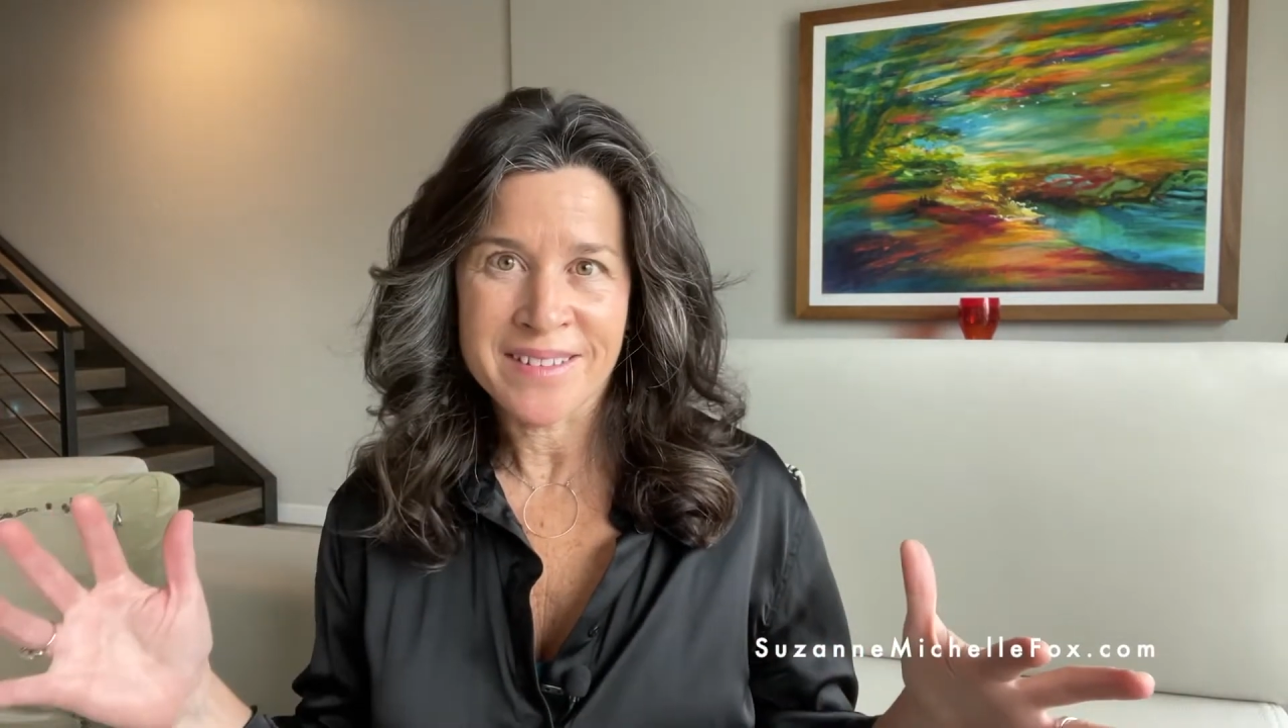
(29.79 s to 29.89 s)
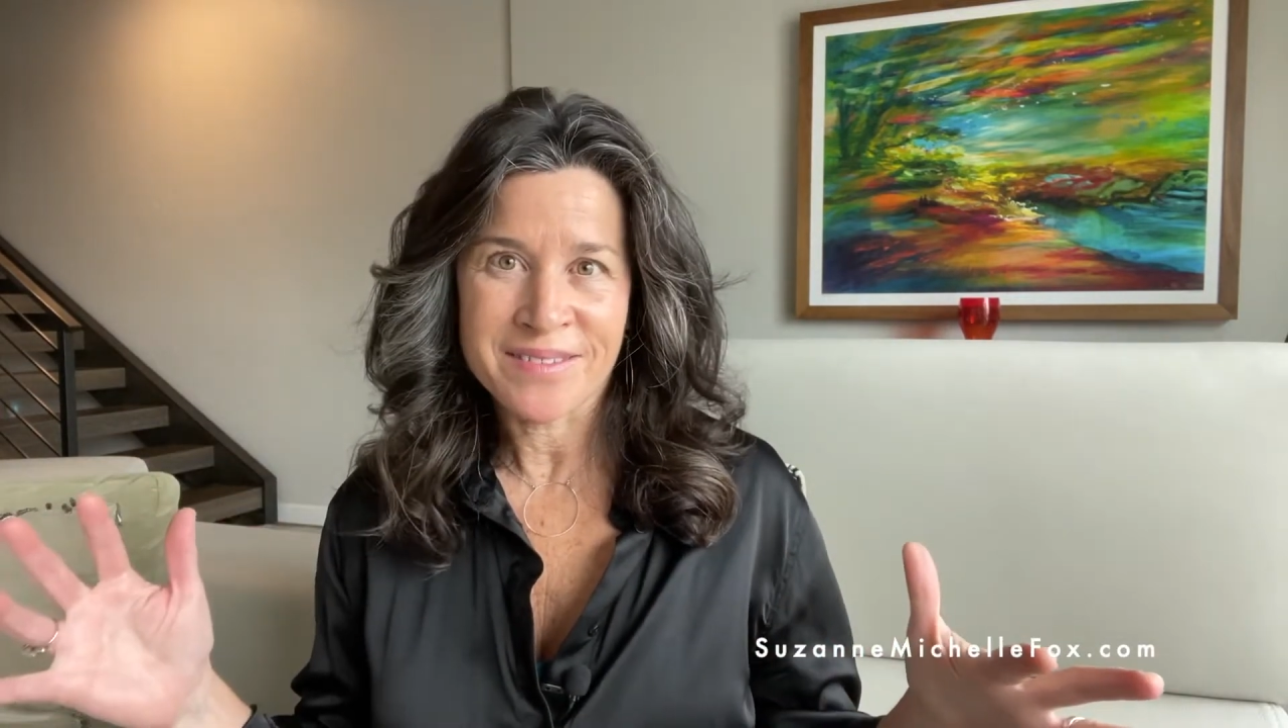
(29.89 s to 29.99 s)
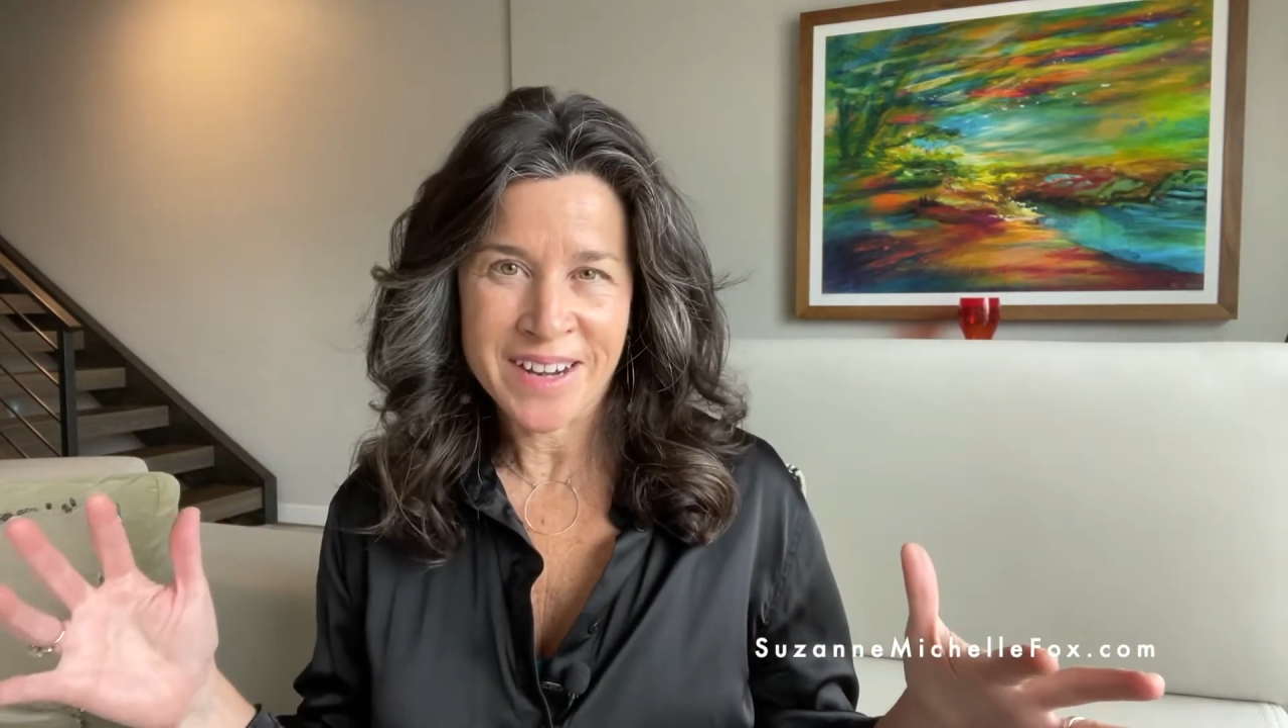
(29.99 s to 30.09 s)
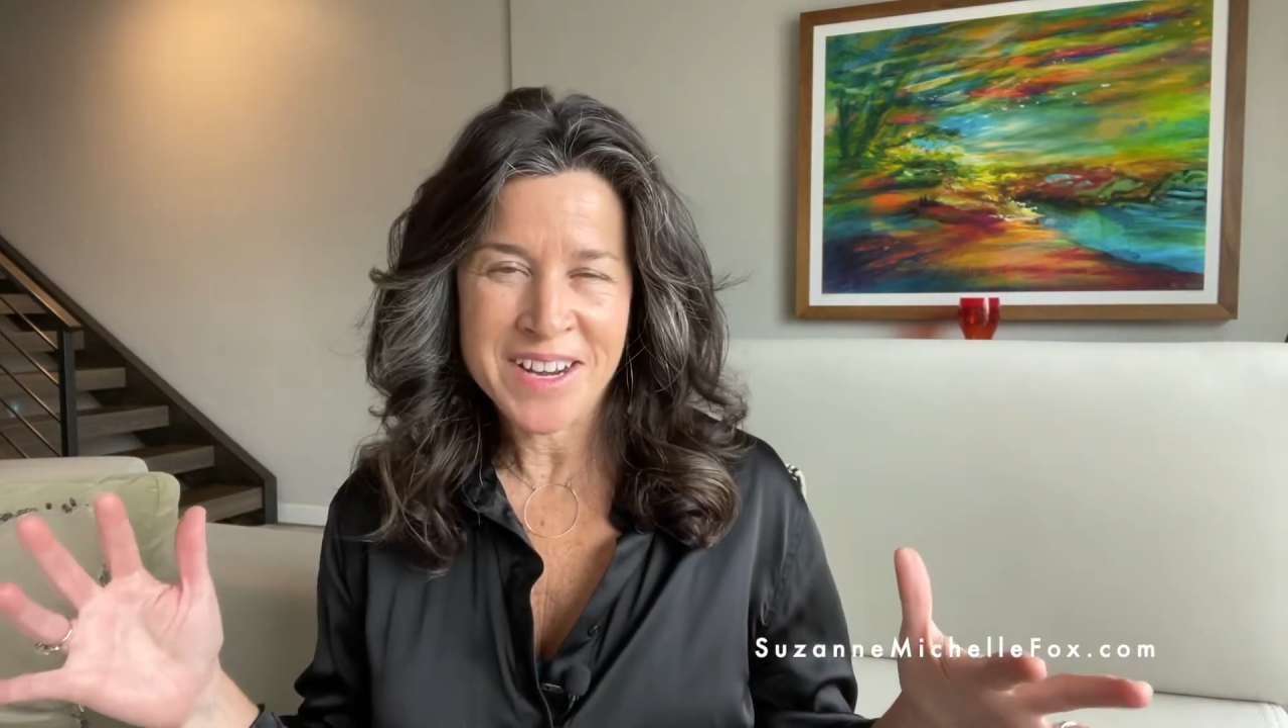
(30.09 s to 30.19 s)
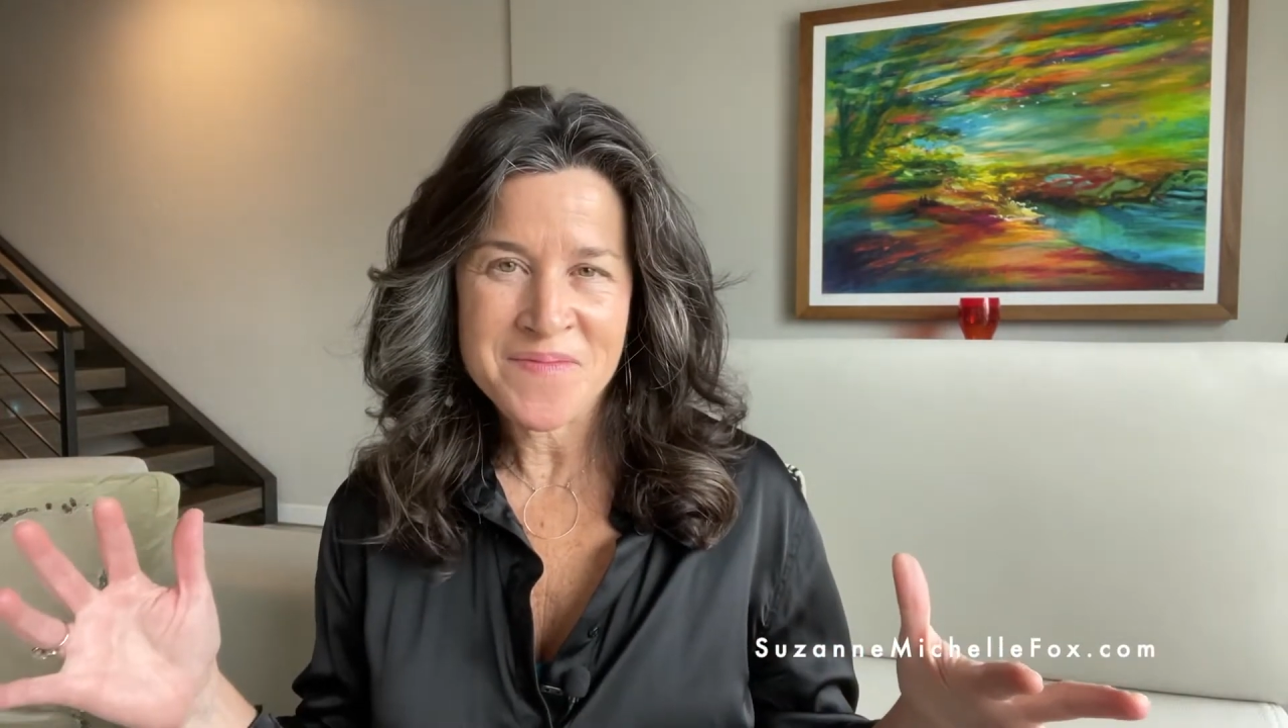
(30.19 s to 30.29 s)

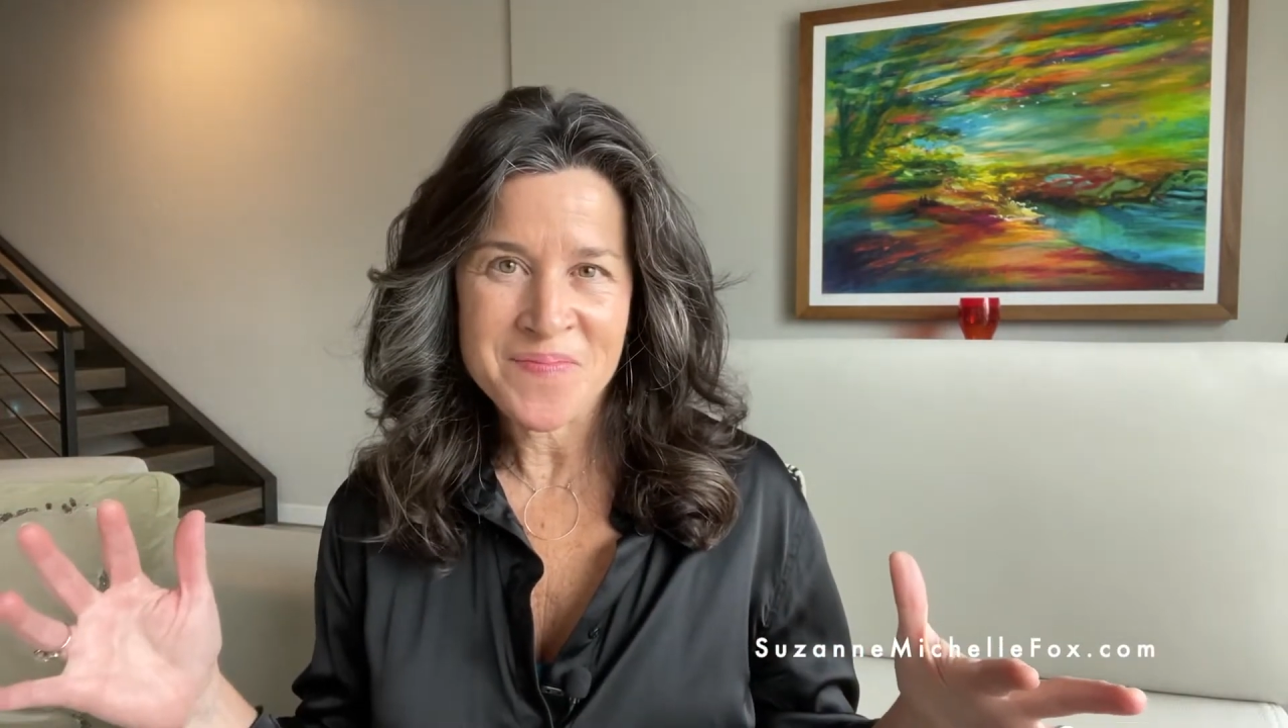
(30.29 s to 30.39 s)
right?